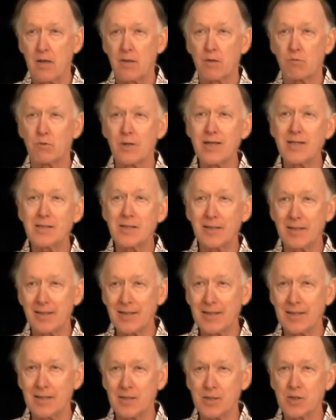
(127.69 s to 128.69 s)
The reason
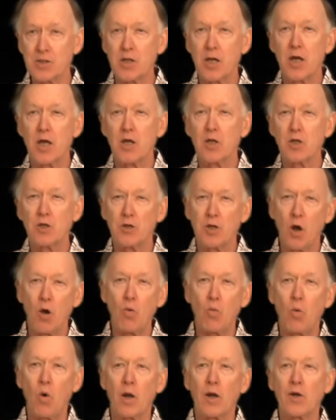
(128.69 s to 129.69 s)
is you
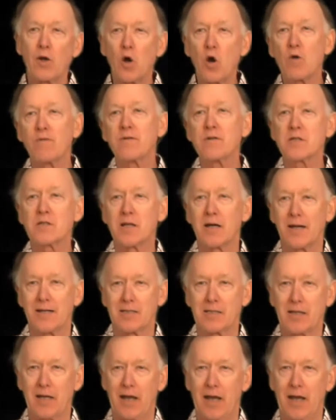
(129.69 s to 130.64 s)
don't want an oversized